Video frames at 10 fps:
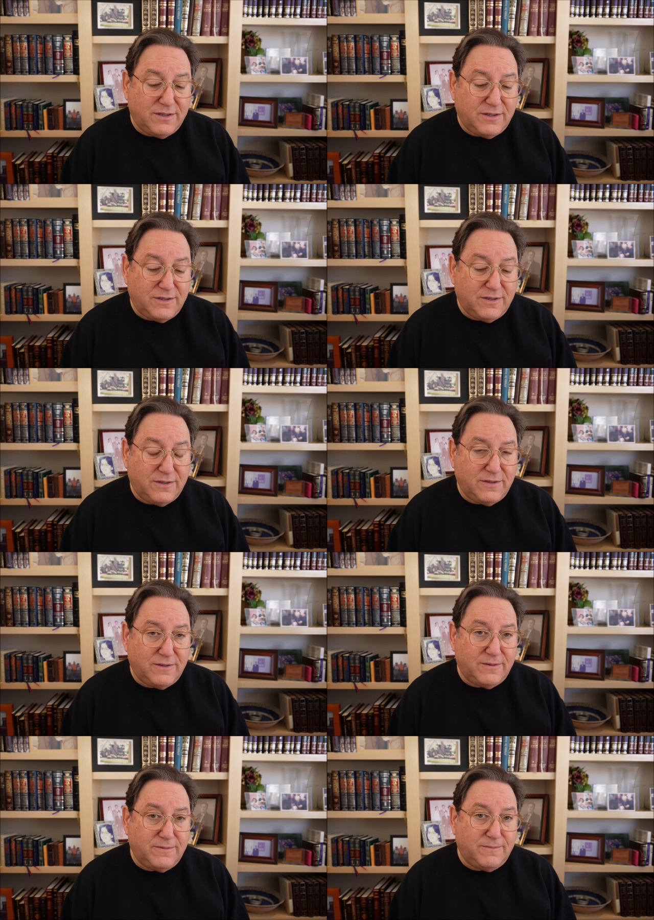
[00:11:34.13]

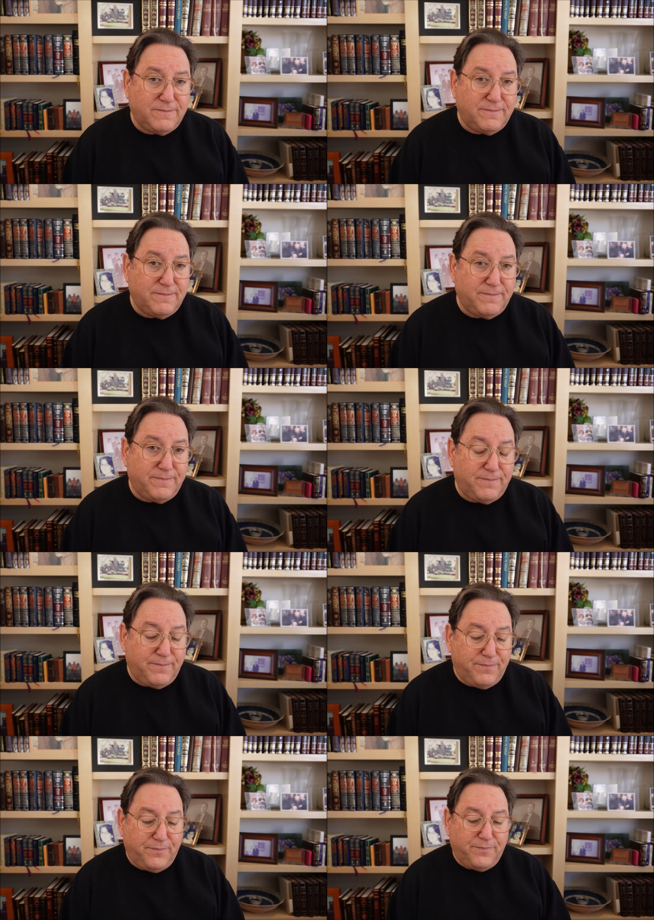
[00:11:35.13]

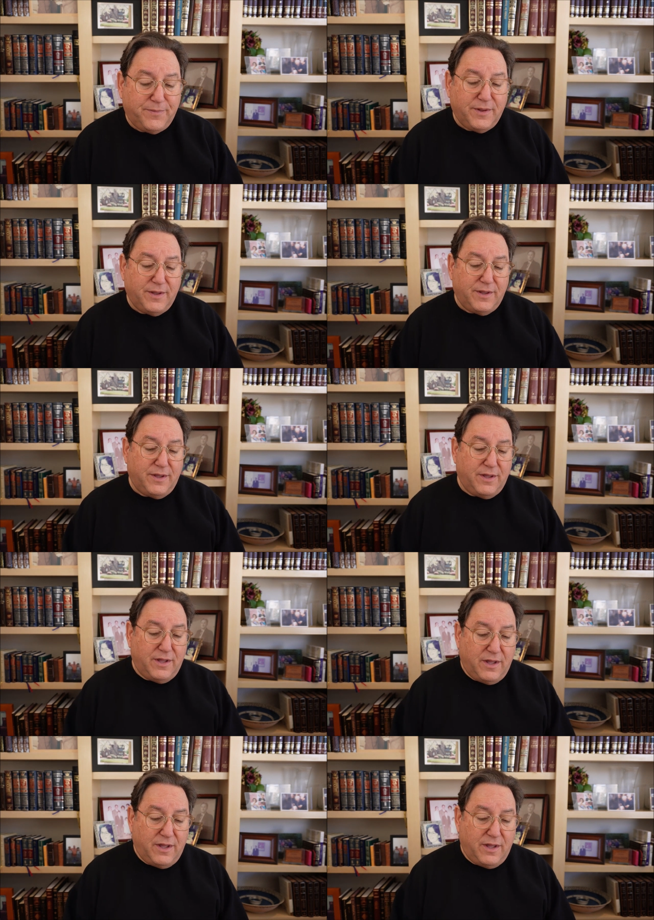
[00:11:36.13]
No one is speaking in this clip.